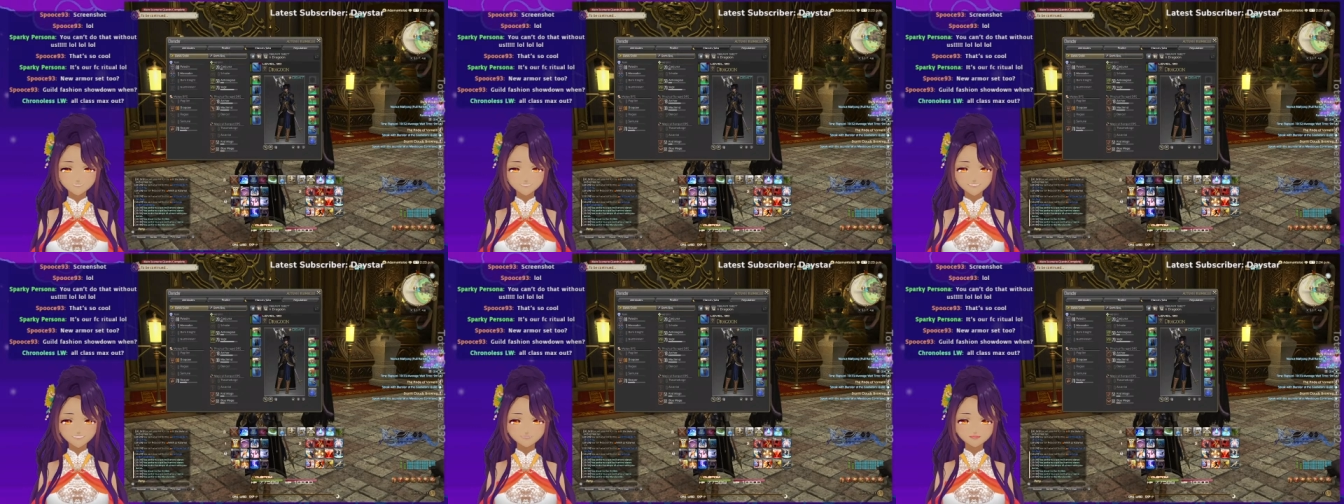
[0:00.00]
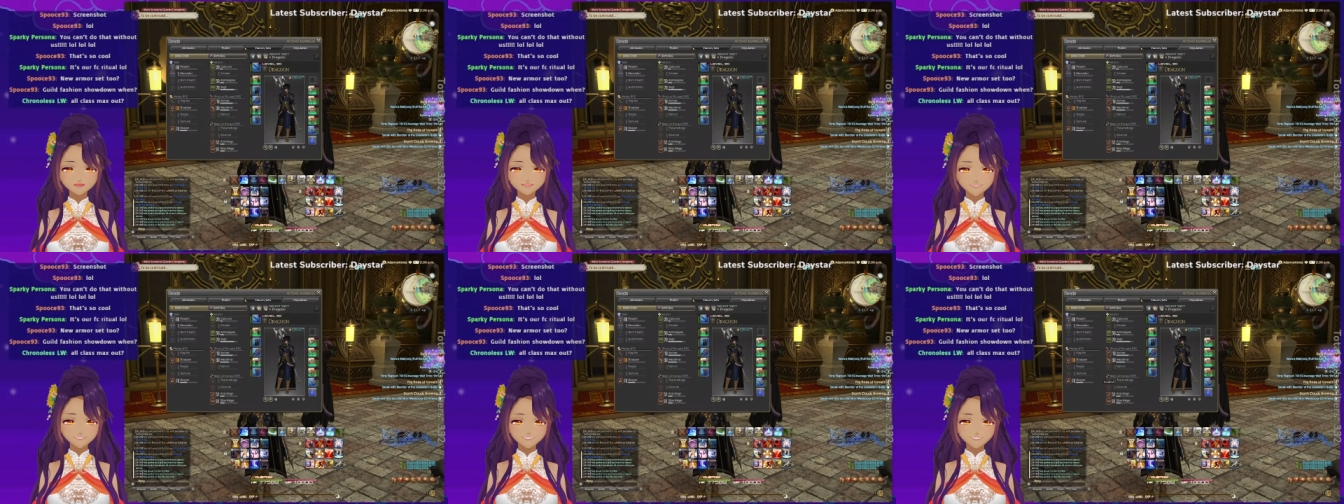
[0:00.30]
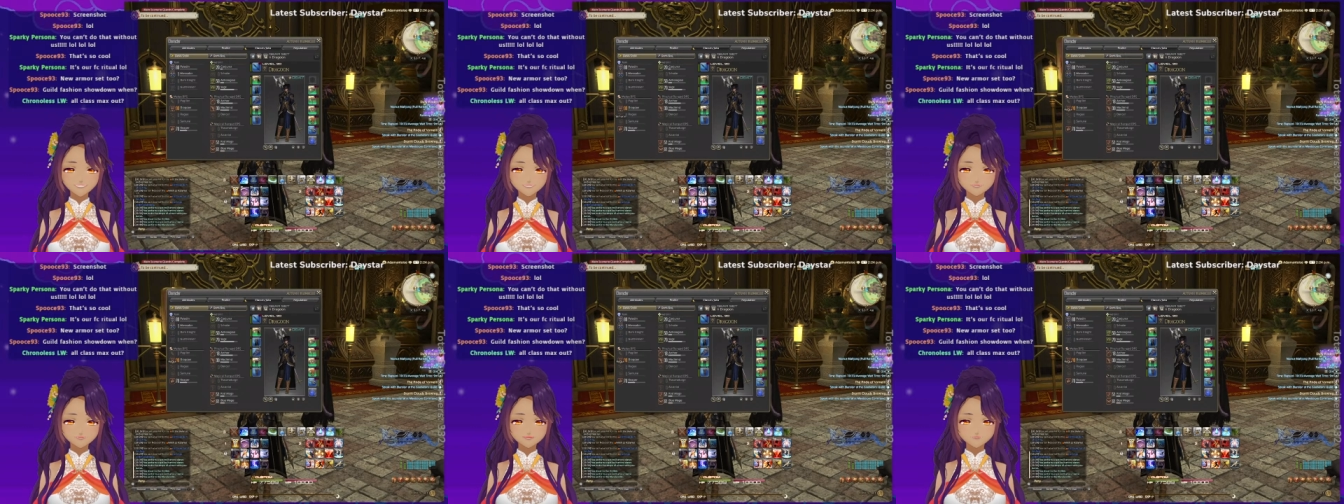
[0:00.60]
and
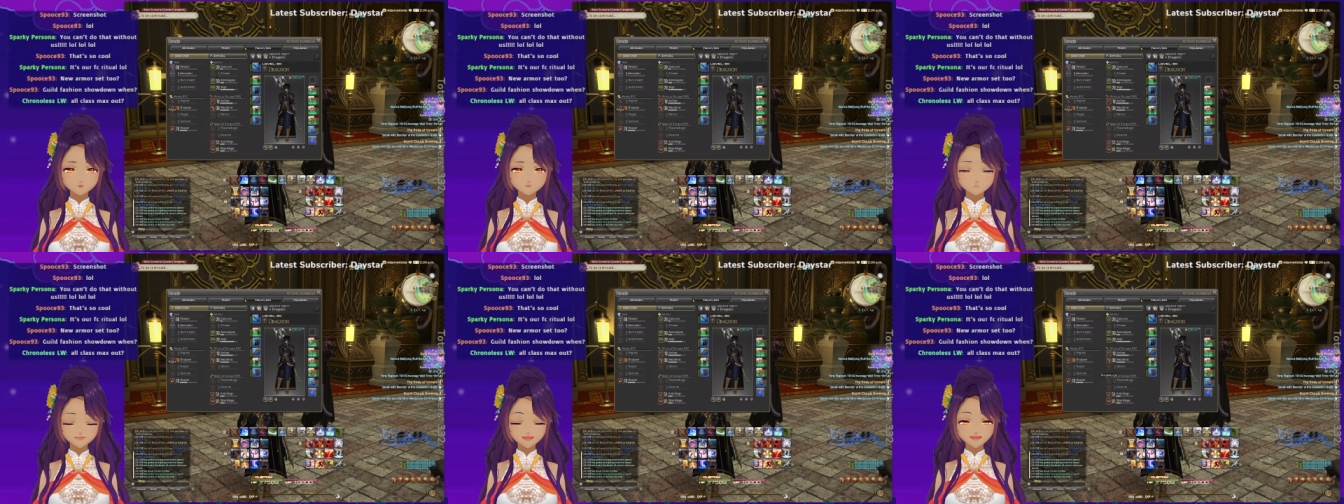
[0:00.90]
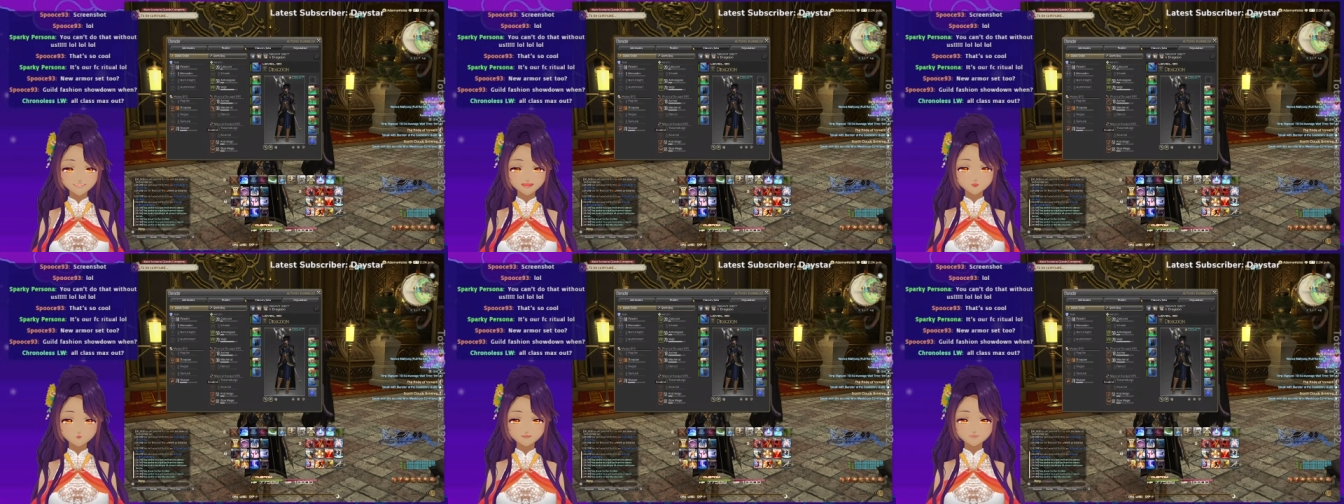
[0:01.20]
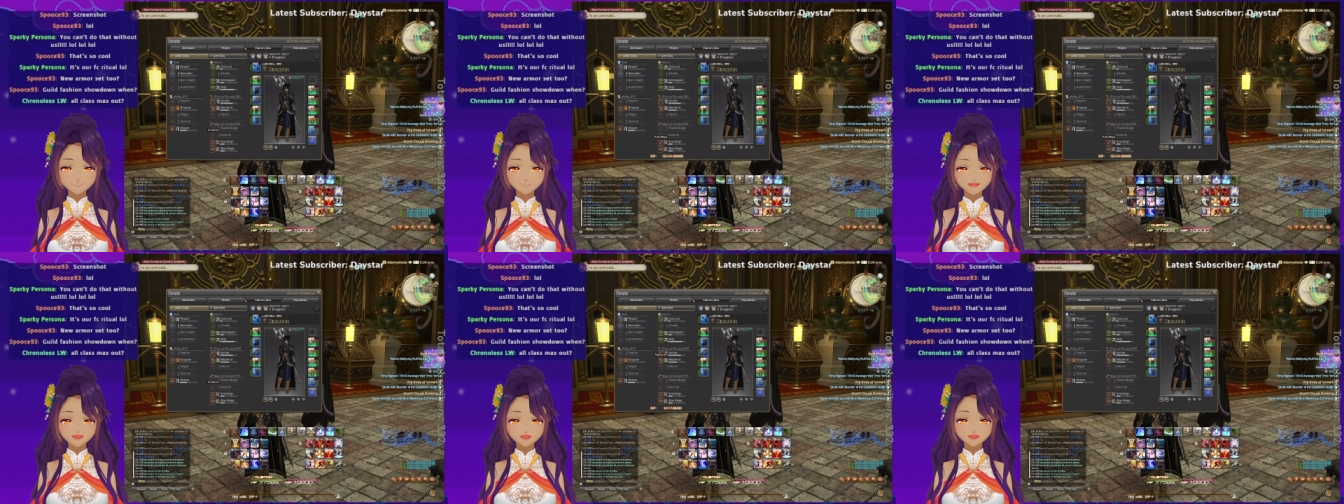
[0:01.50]
then Dragoon,
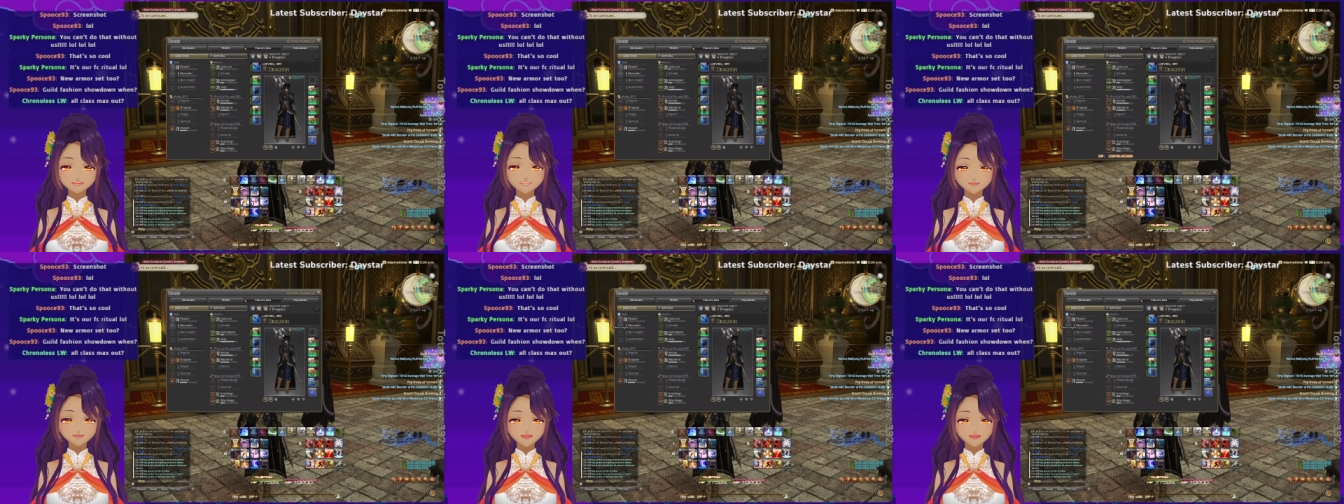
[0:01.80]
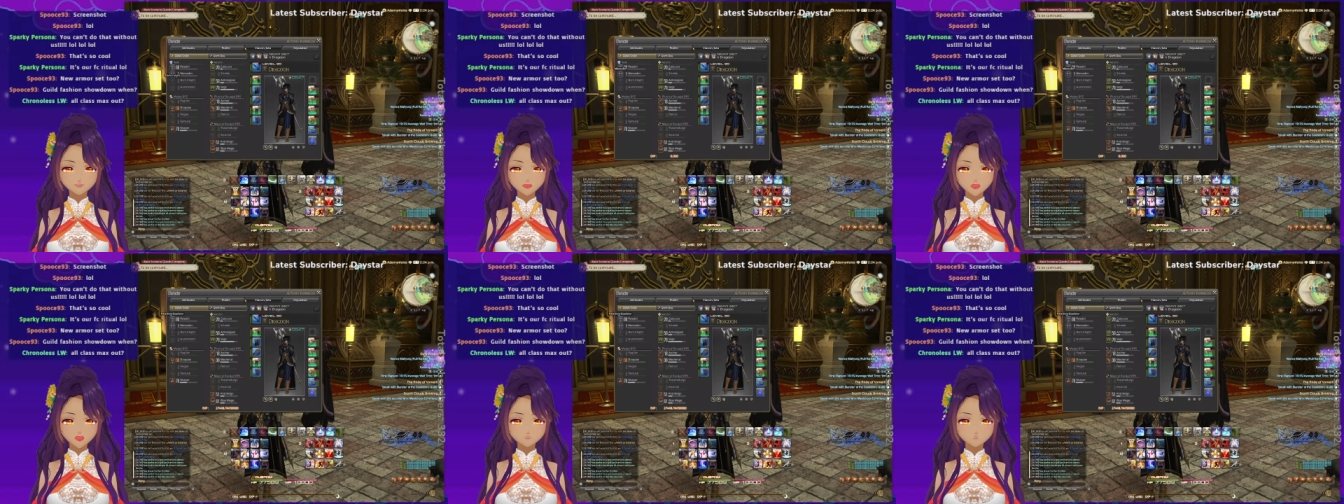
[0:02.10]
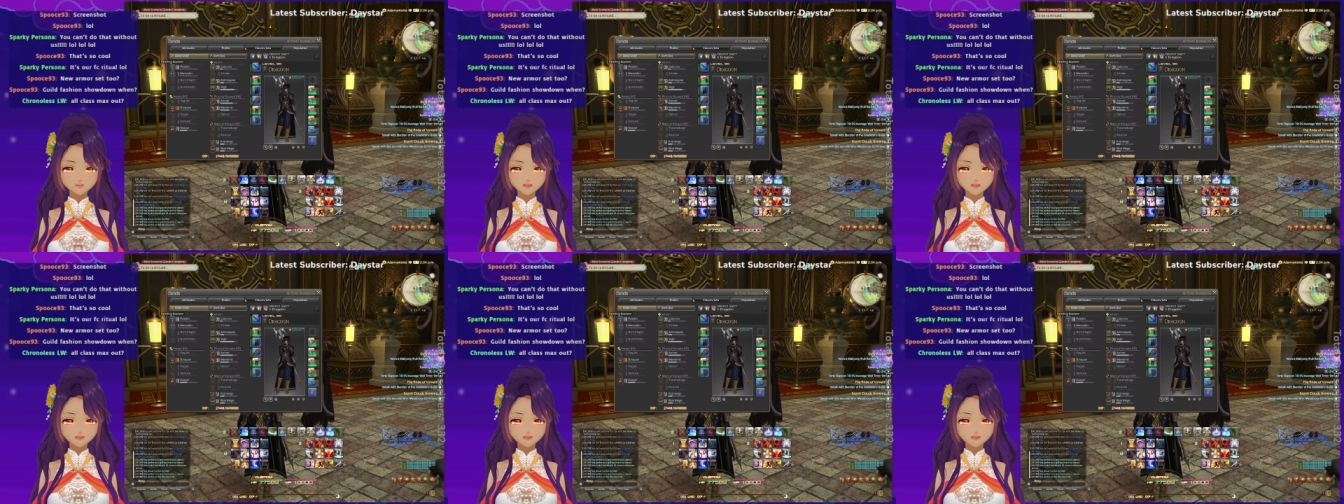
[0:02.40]
and I'm very close